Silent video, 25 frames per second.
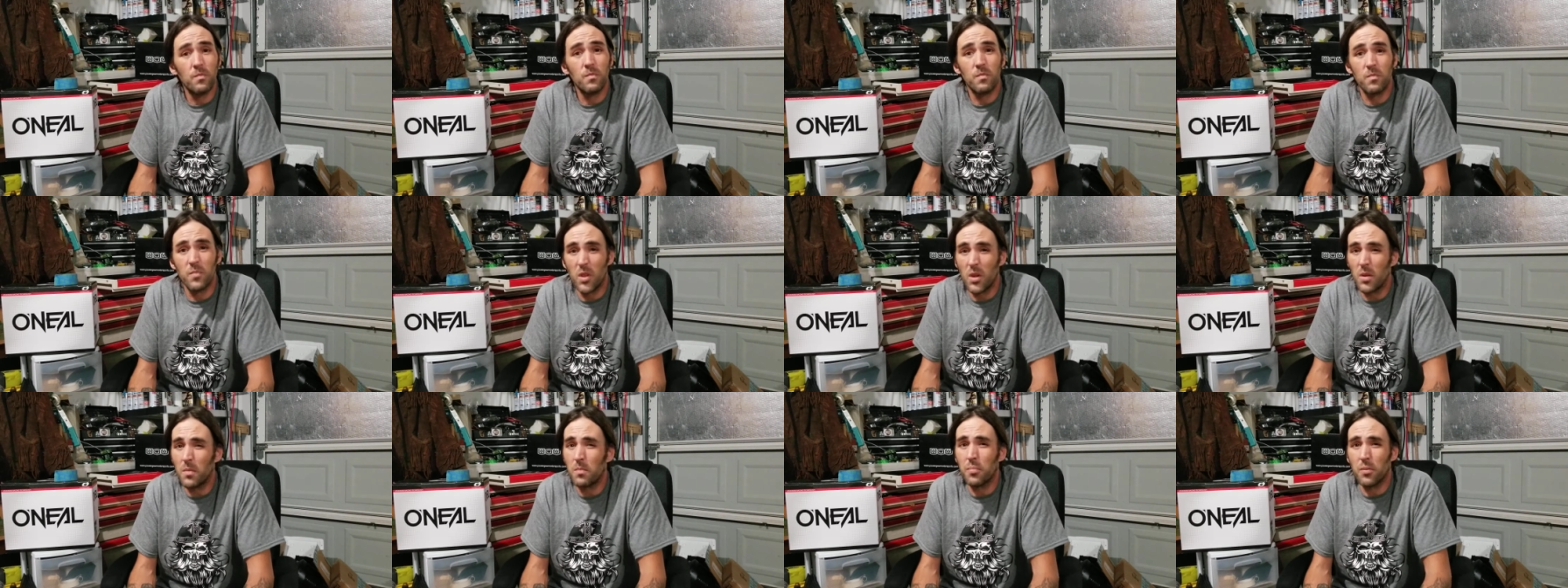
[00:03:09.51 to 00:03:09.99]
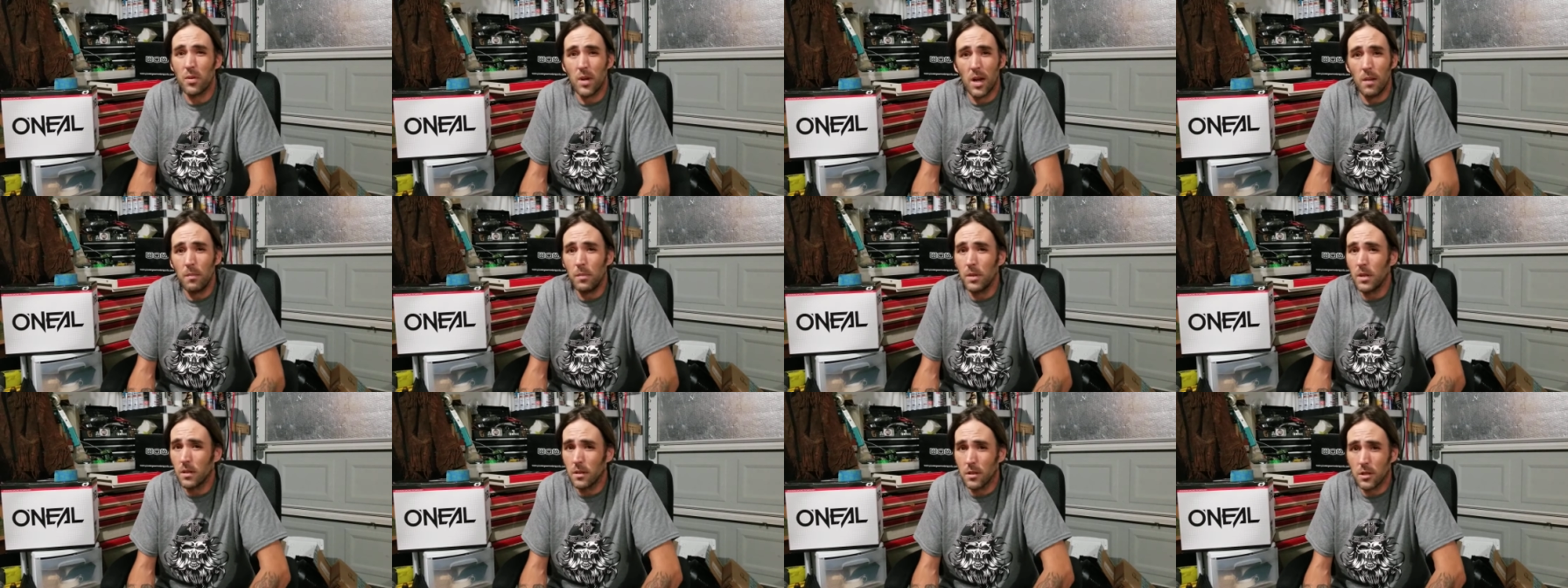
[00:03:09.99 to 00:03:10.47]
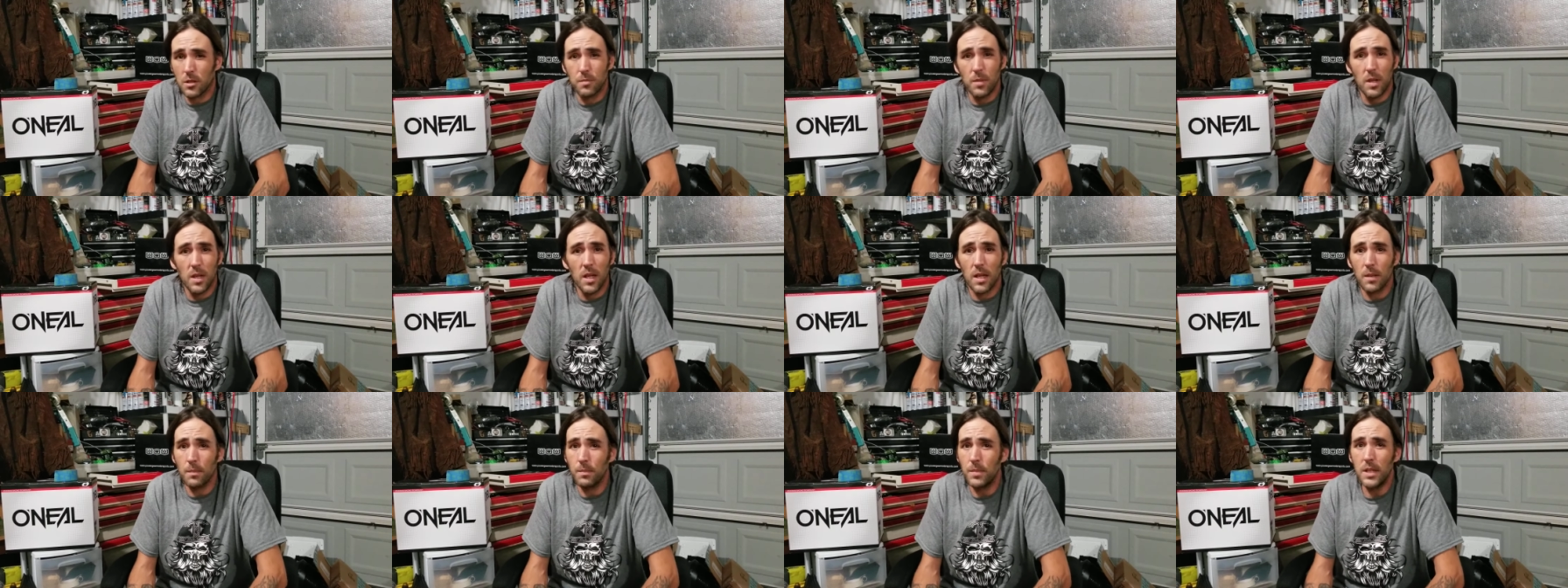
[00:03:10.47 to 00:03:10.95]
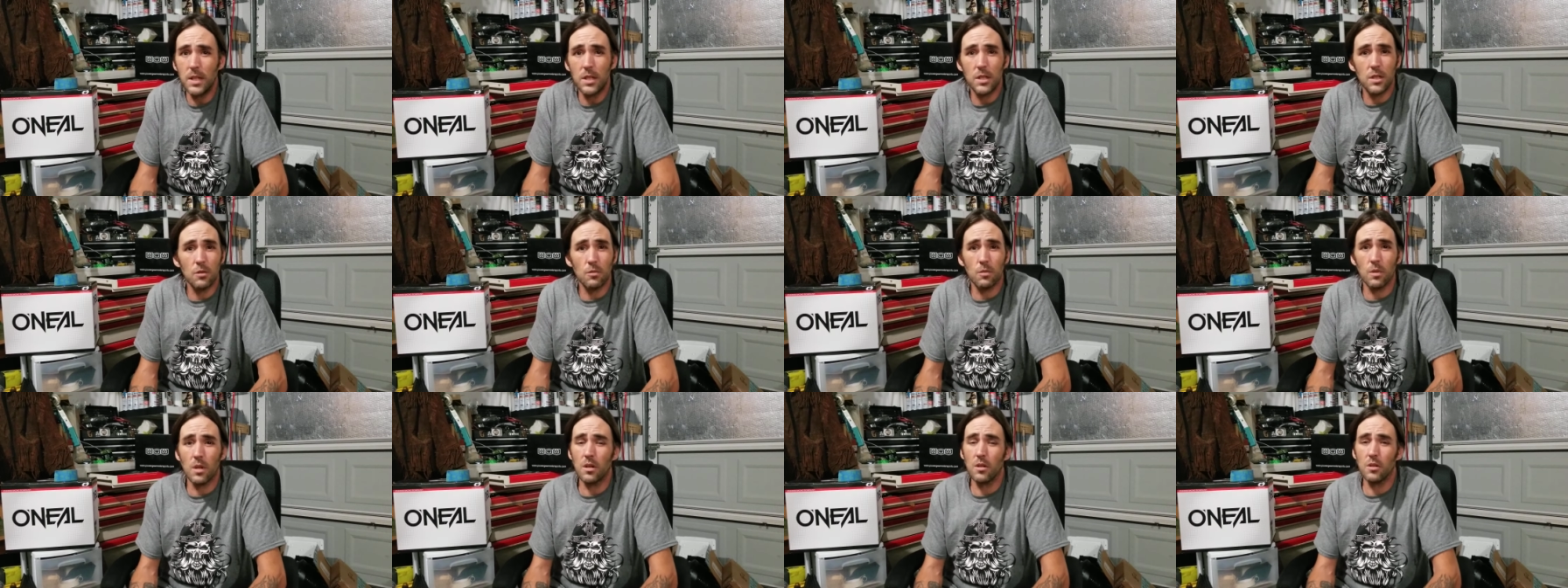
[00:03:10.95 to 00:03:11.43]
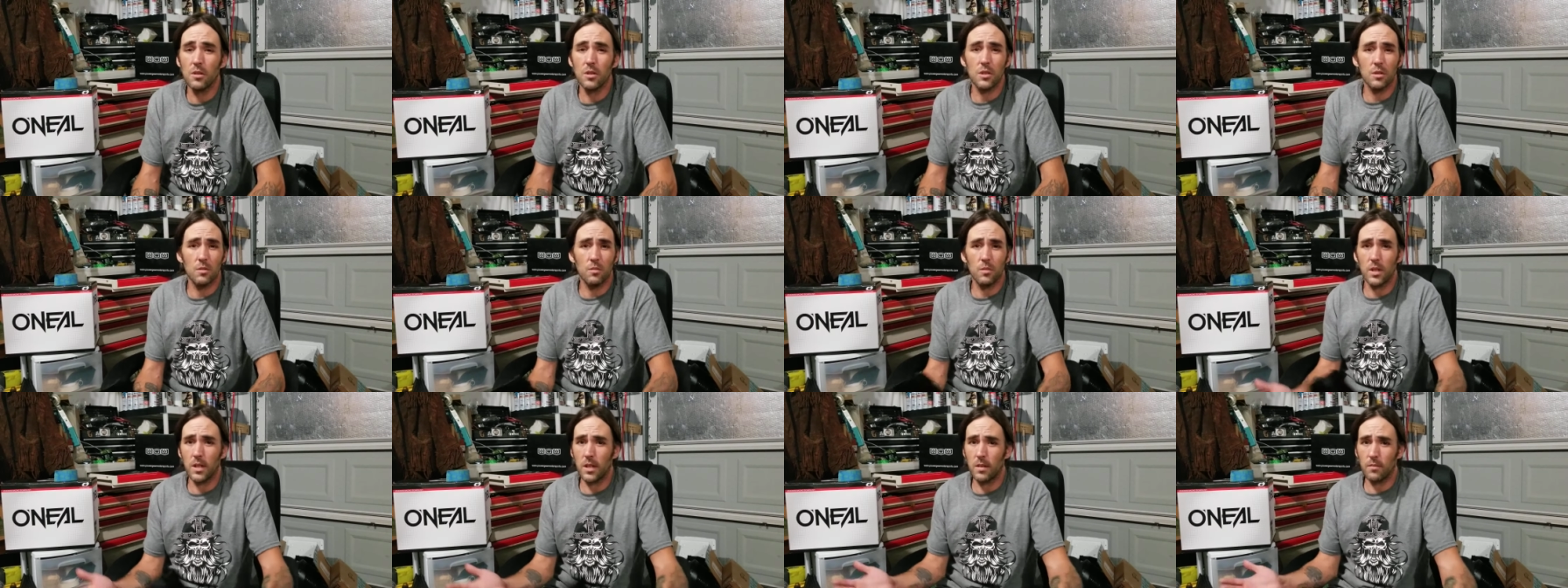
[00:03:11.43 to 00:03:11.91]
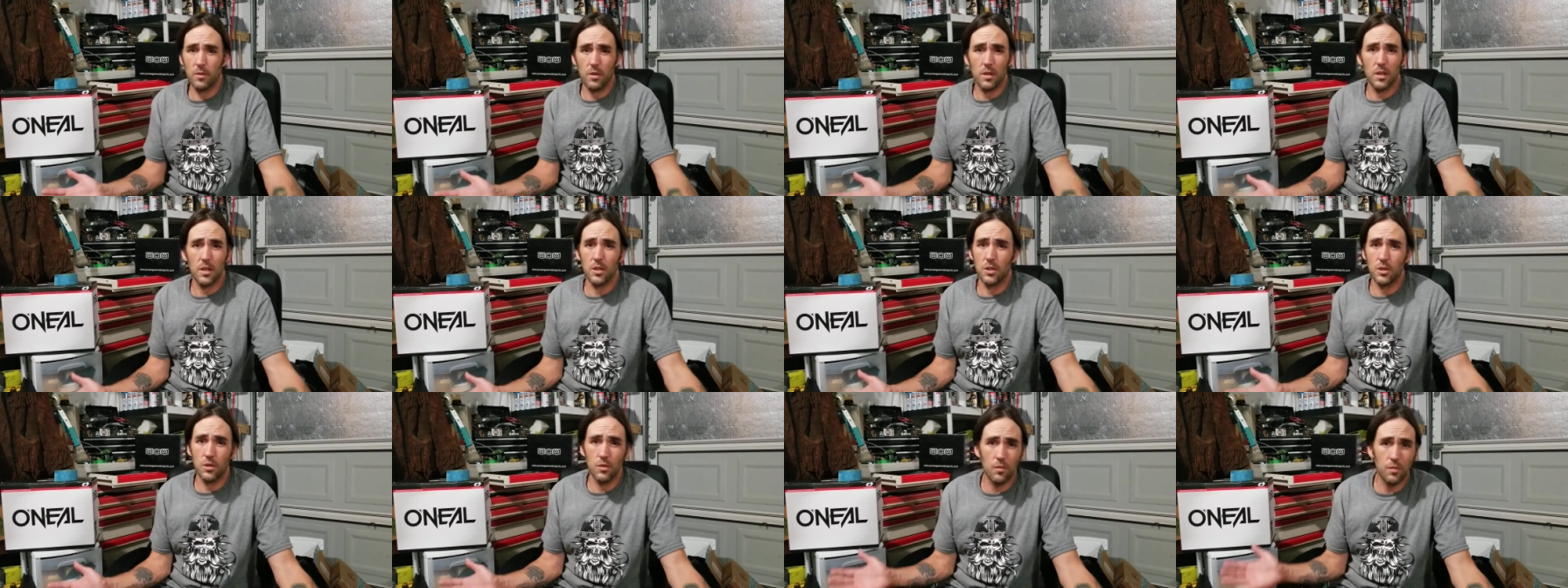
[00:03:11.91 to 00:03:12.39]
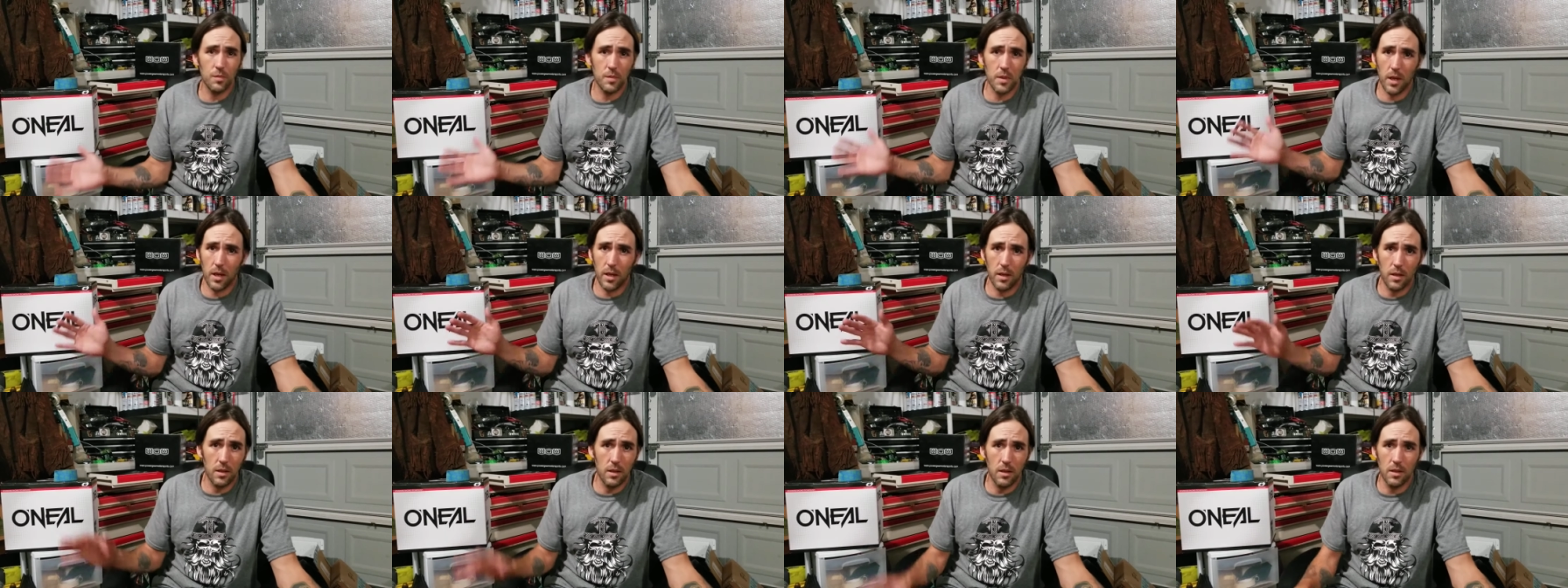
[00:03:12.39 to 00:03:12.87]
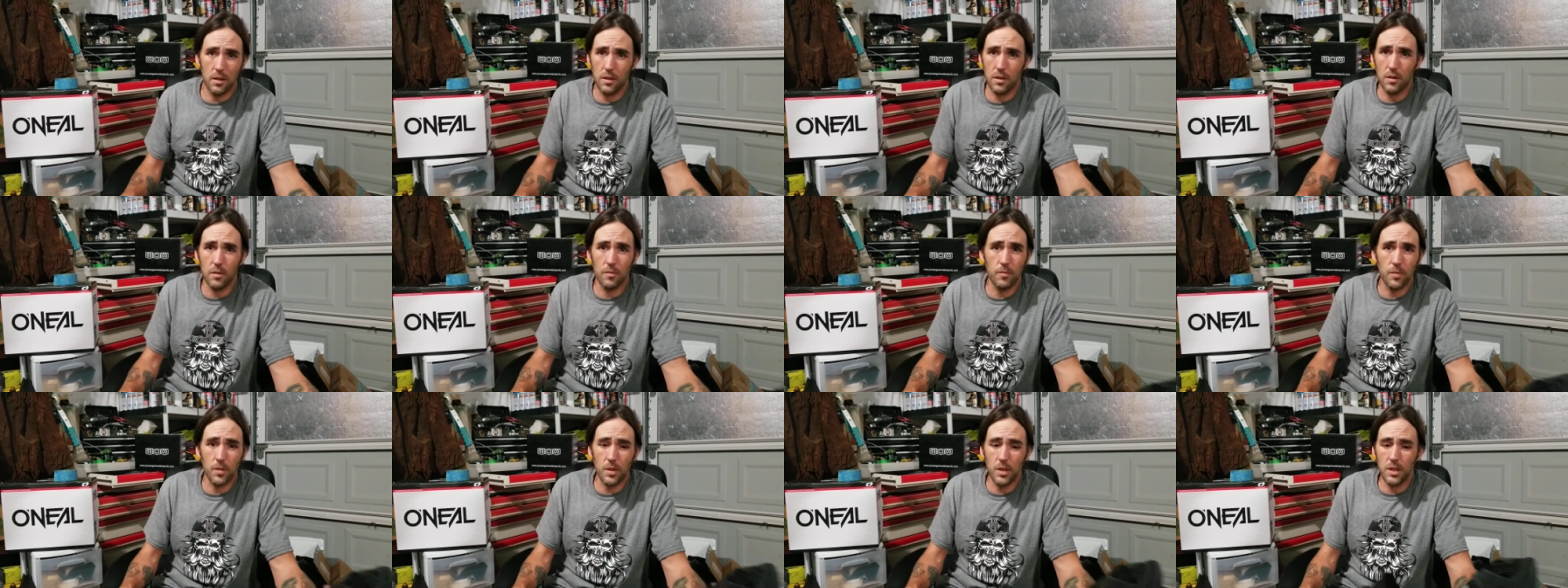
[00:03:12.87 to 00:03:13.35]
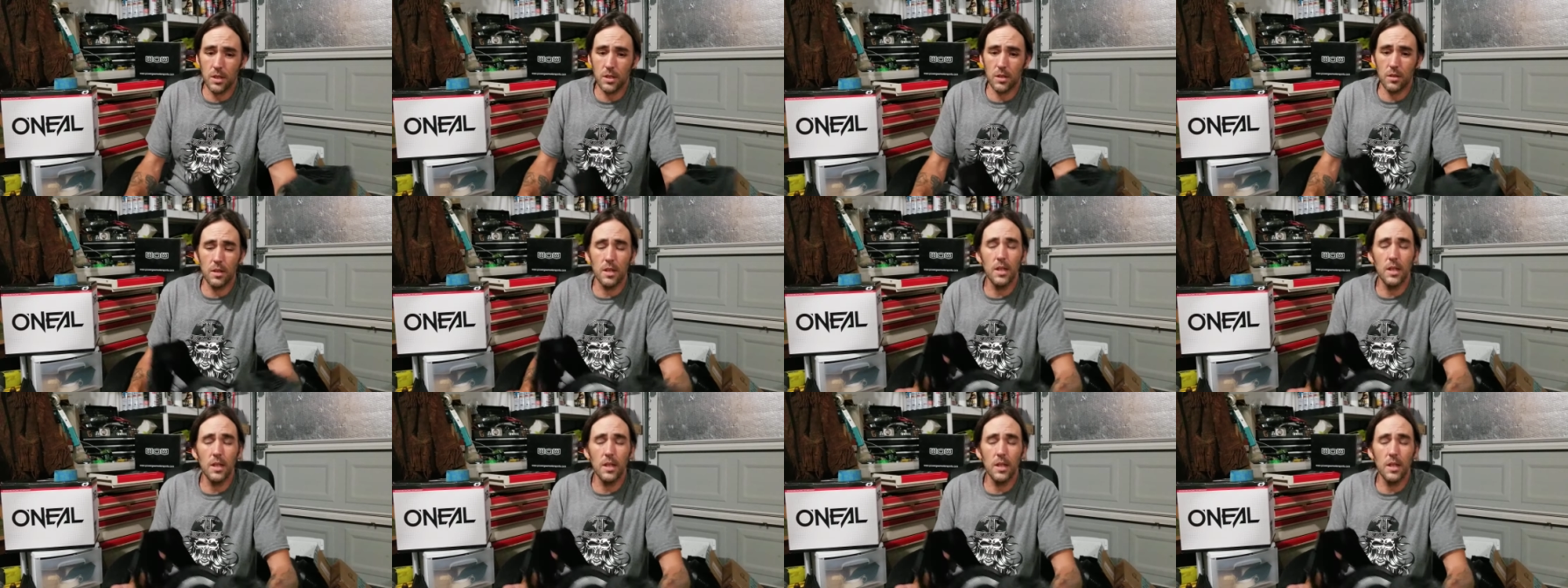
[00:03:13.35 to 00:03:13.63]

they're probably going to smell like pizza rolls or whatever else you've got in your freezer.